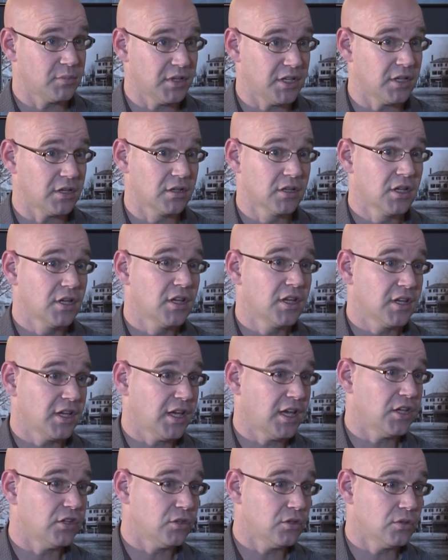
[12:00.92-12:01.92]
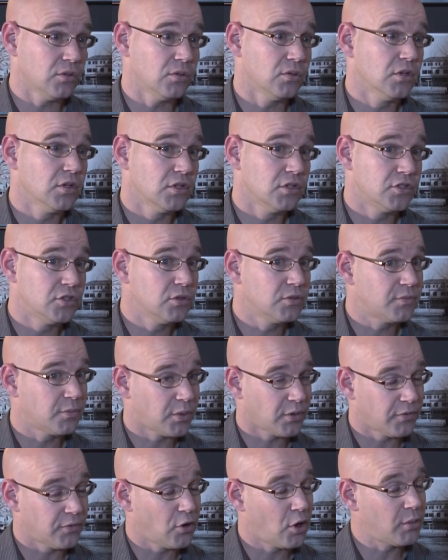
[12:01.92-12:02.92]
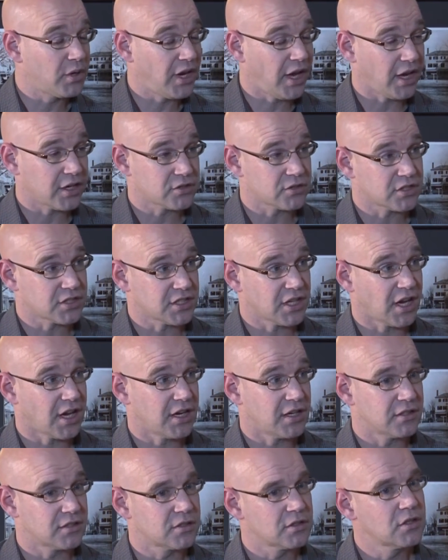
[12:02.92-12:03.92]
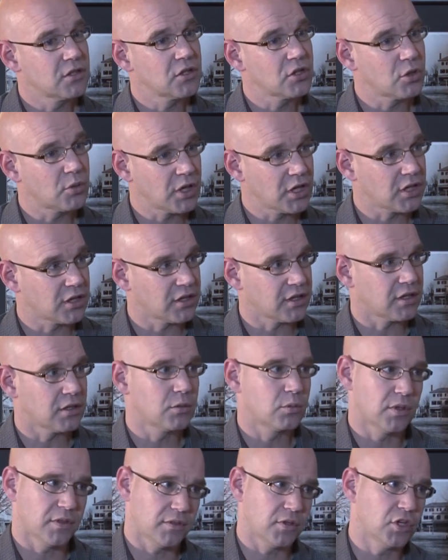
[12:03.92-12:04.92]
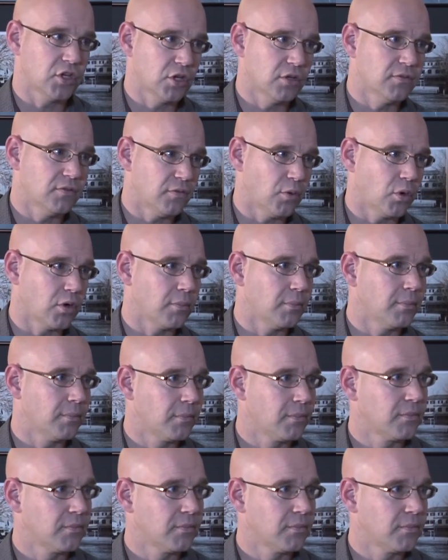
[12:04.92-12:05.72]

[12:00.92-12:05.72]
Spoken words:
being, can you perform an exercise quickly with good form?